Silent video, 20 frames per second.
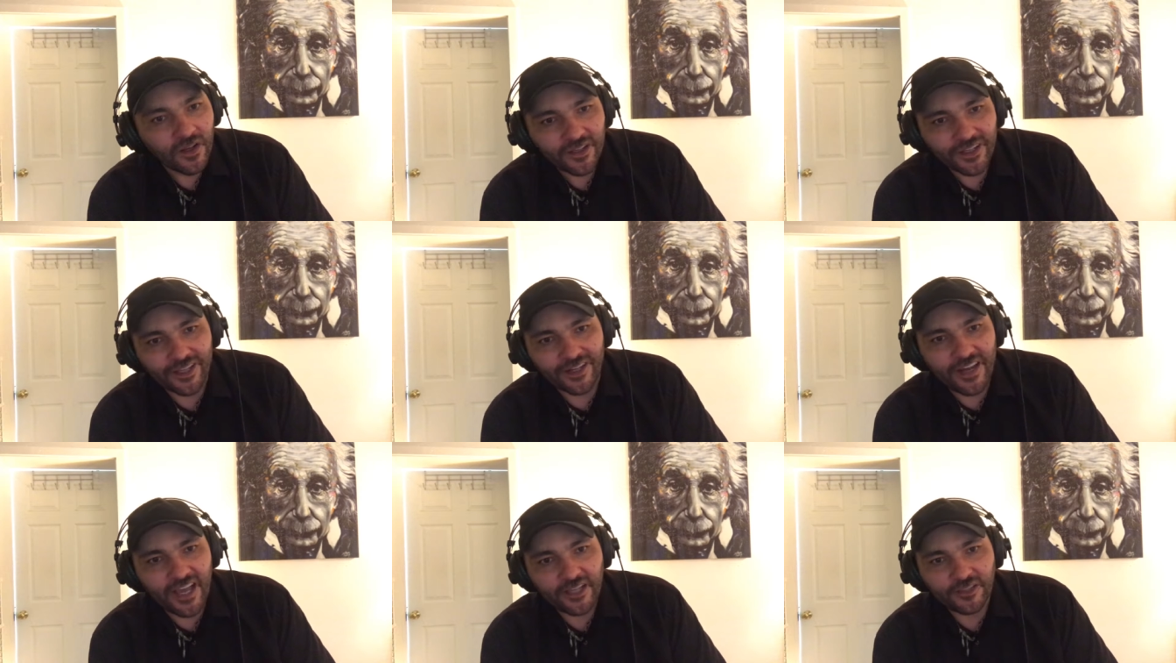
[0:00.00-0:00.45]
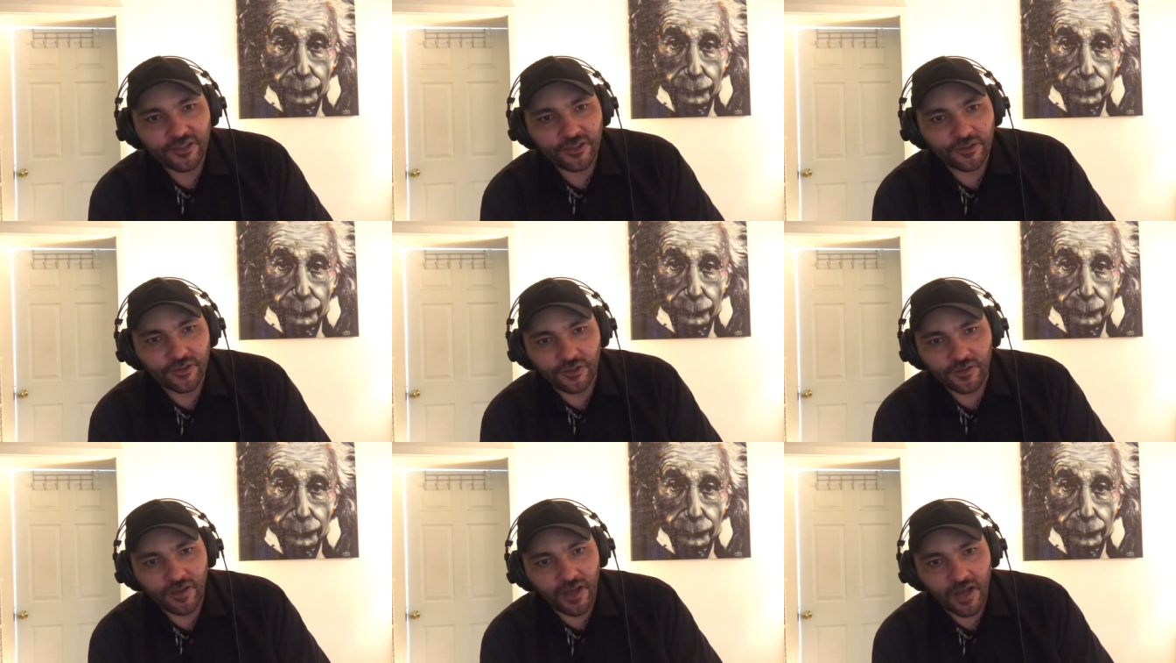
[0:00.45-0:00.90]
connection
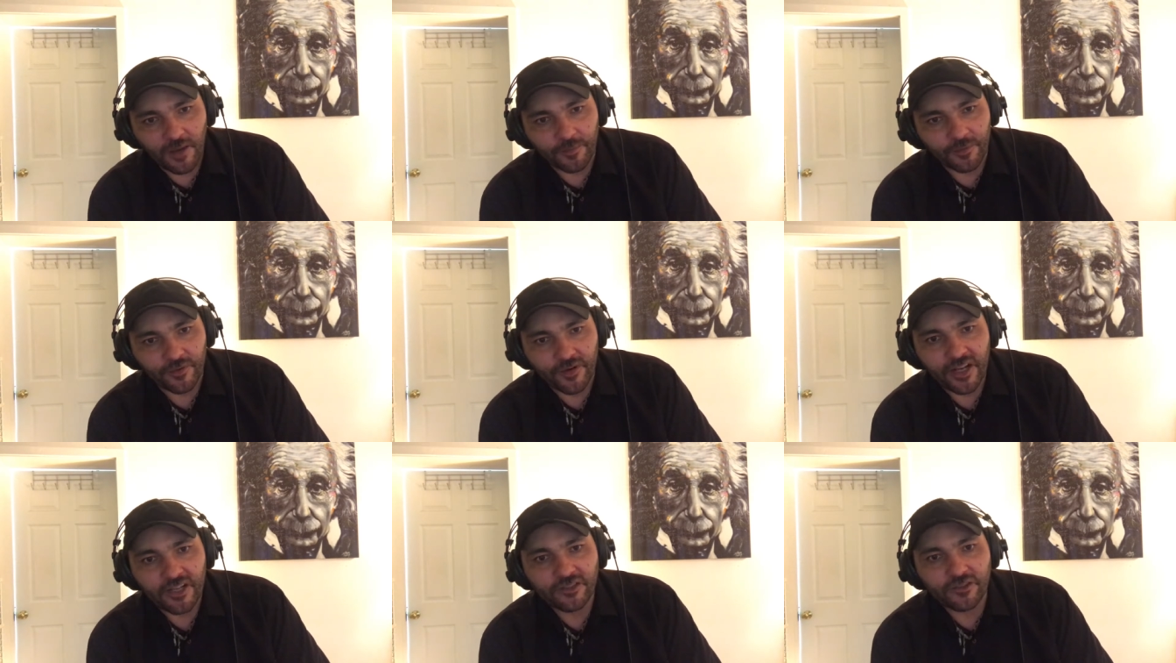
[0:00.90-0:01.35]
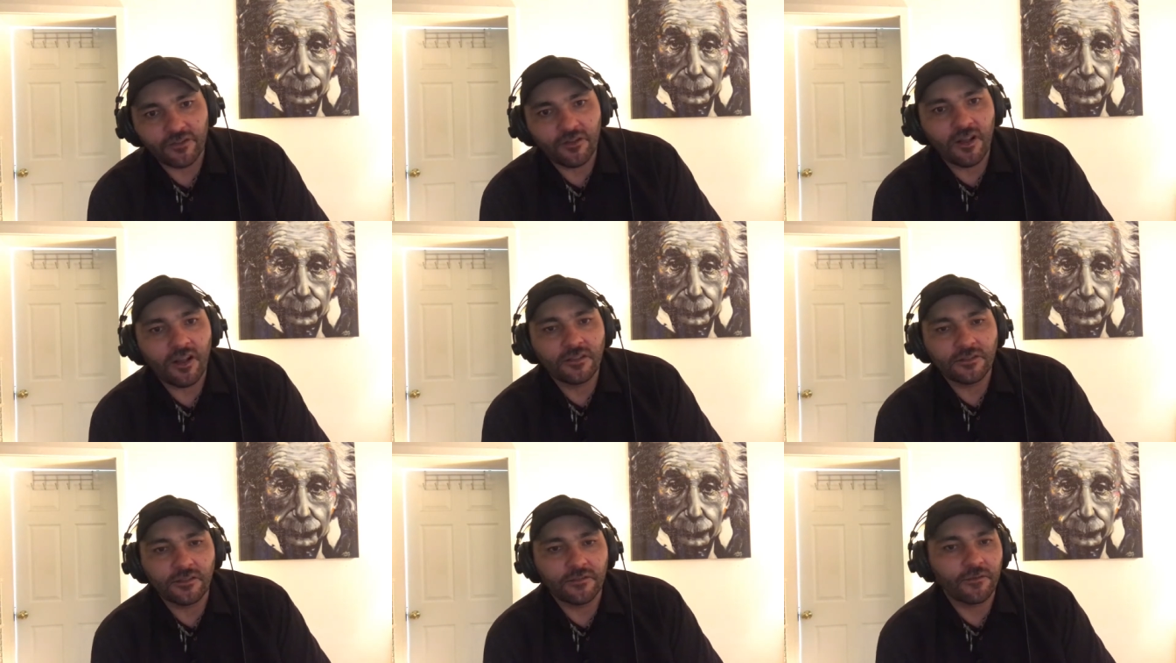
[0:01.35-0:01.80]
to the upper
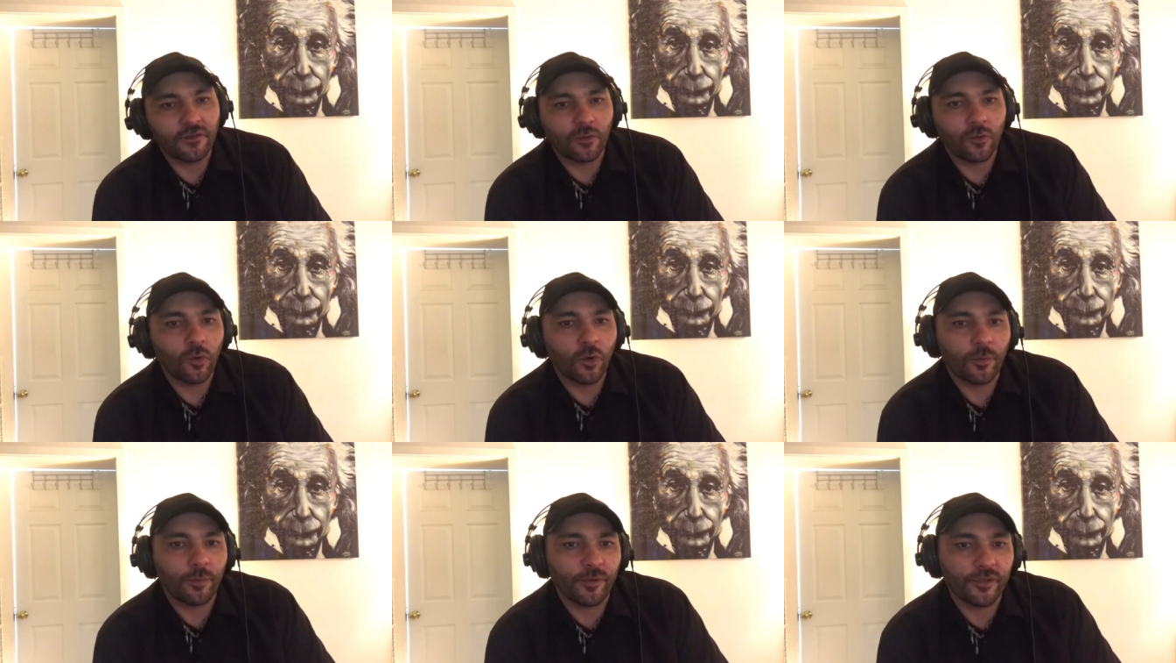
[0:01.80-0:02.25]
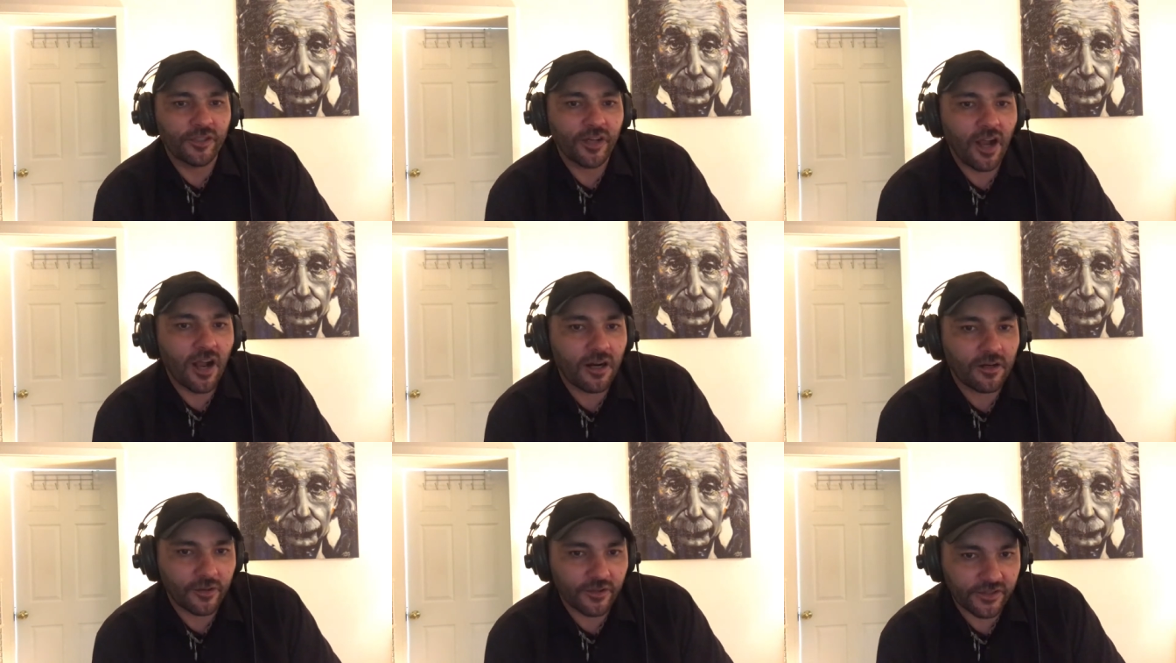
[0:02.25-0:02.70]
echelons of the
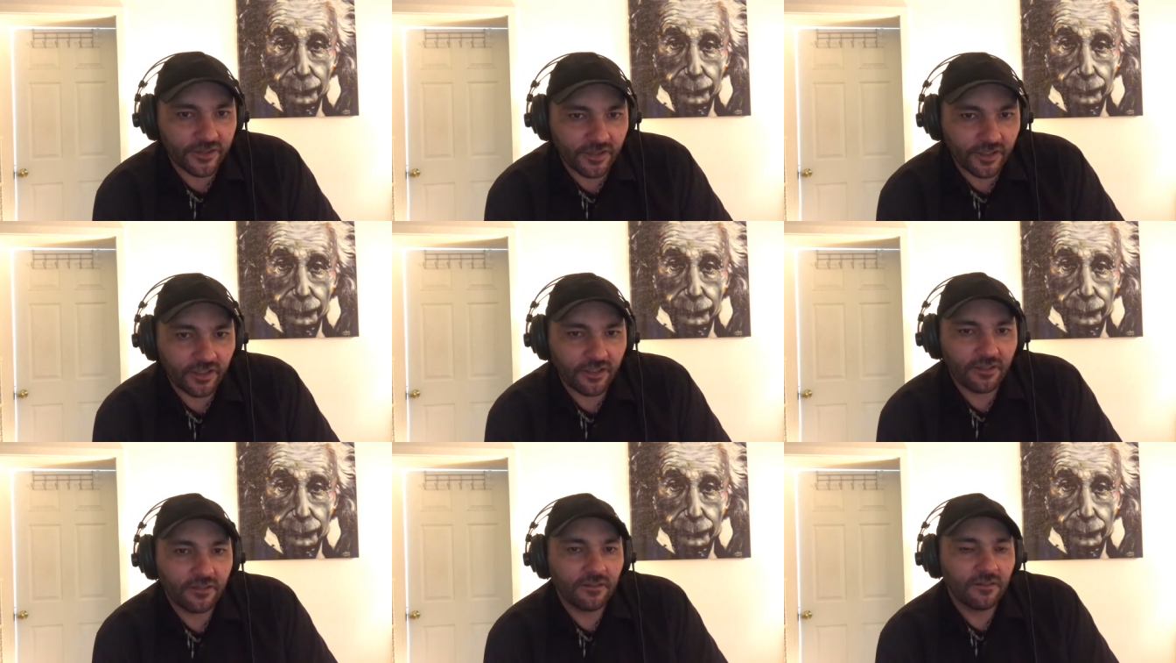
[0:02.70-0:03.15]
corporatocracy.